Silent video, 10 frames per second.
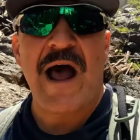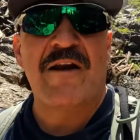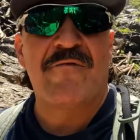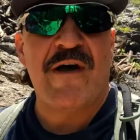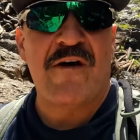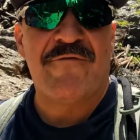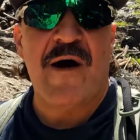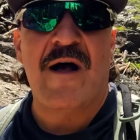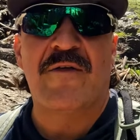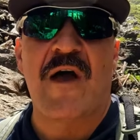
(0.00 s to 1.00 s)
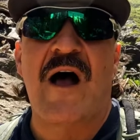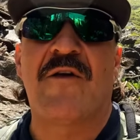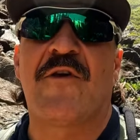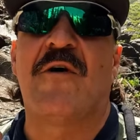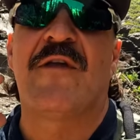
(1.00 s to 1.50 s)
Bridal Veil Falls.
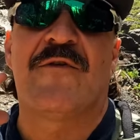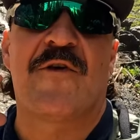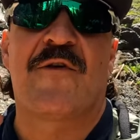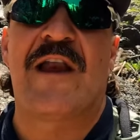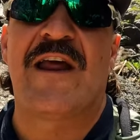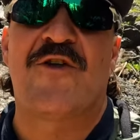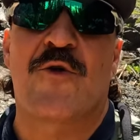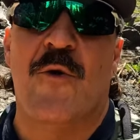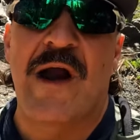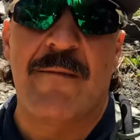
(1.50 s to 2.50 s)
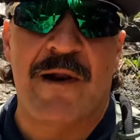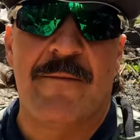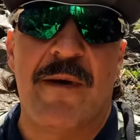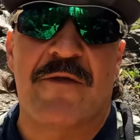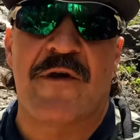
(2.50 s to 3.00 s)
Also, this is an
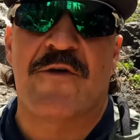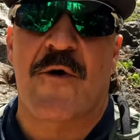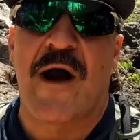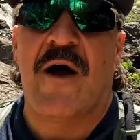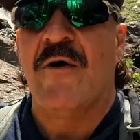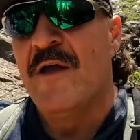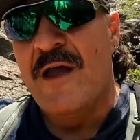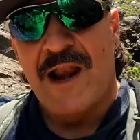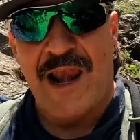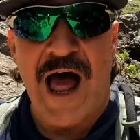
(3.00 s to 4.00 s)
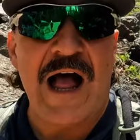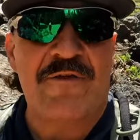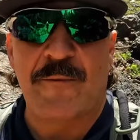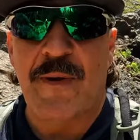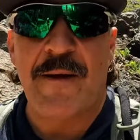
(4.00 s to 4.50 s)
extremely busy trail,
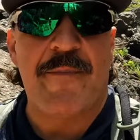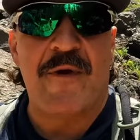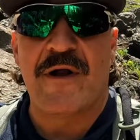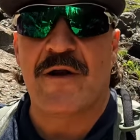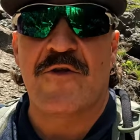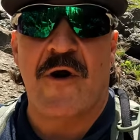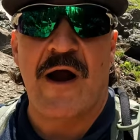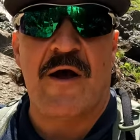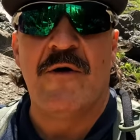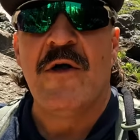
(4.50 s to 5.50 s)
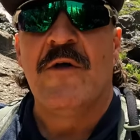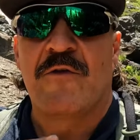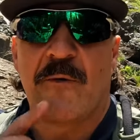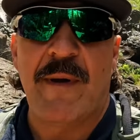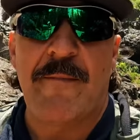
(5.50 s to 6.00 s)
lots of people in the trail,
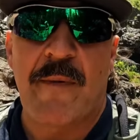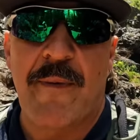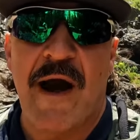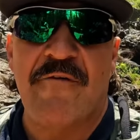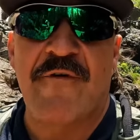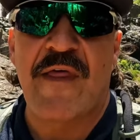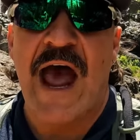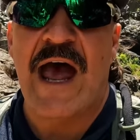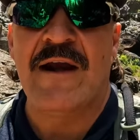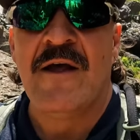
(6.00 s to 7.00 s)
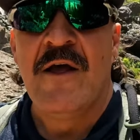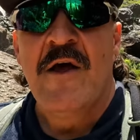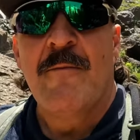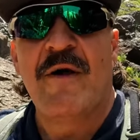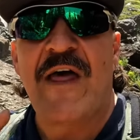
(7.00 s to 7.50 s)
so be prepared for that.
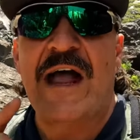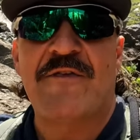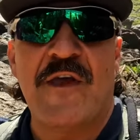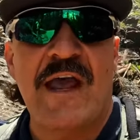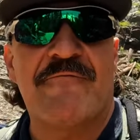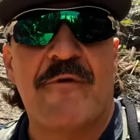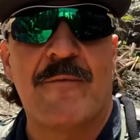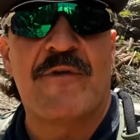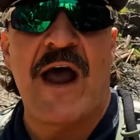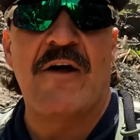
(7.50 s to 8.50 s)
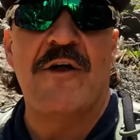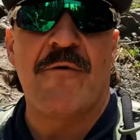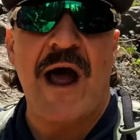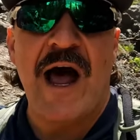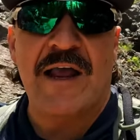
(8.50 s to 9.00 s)
But that's it from
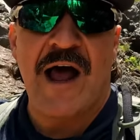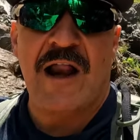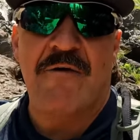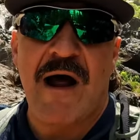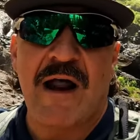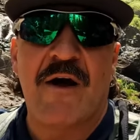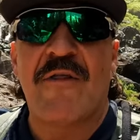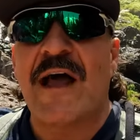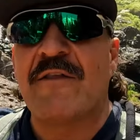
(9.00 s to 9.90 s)
Telluride, Colorado.